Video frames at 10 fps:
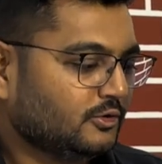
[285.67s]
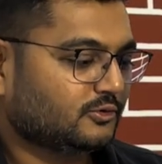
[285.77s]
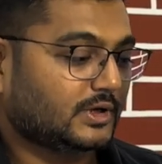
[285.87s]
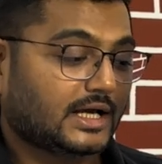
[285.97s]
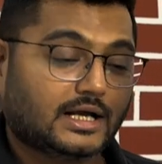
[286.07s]

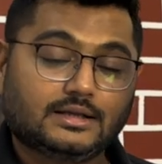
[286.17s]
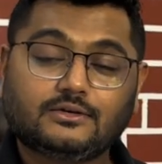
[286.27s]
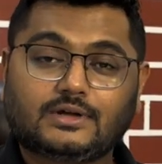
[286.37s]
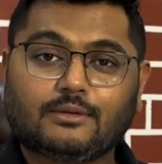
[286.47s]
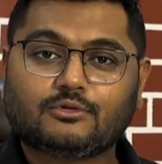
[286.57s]
So yeah,
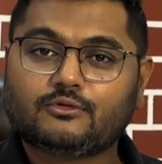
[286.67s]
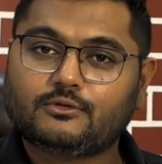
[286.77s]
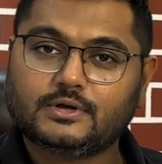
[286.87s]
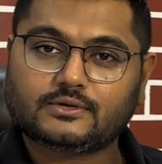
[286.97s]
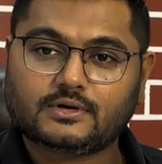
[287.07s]
this types of
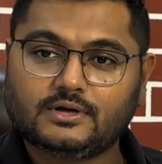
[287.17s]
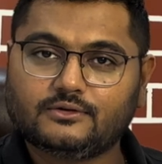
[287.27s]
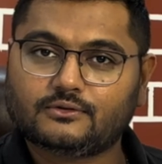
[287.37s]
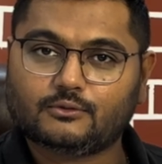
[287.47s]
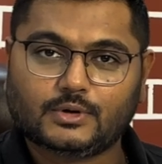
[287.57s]
fixture
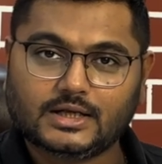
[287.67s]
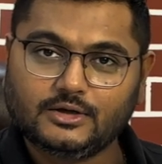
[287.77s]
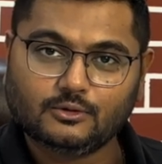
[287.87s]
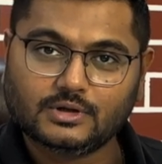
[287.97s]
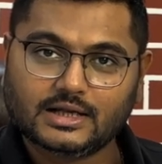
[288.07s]
is very
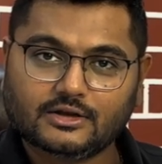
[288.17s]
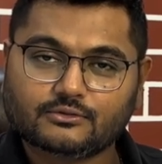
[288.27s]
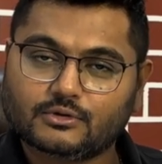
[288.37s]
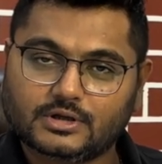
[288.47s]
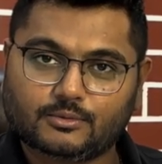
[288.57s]
utilized
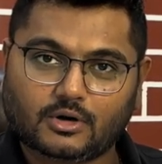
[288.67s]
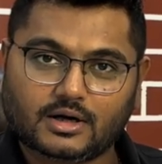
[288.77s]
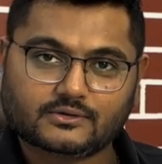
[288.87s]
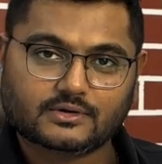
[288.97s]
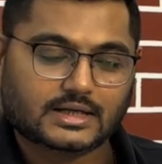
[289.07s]
for the
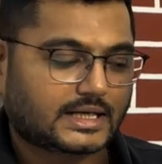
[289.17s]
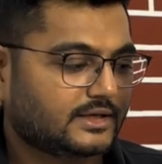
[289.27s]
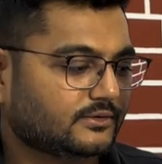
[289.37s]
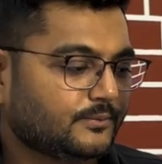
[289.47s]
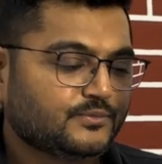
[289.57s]
production lines.